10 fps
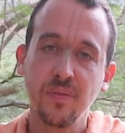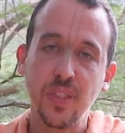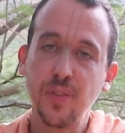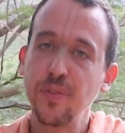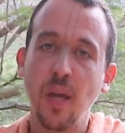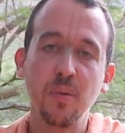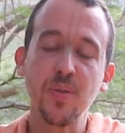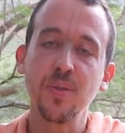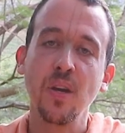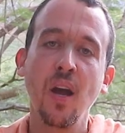This
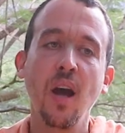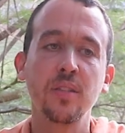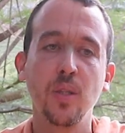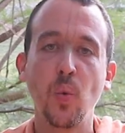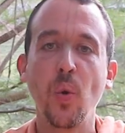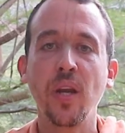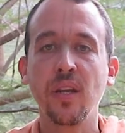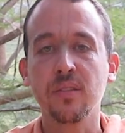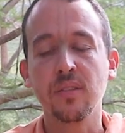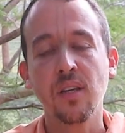famous
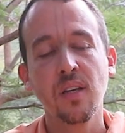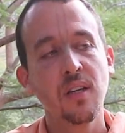Darwinian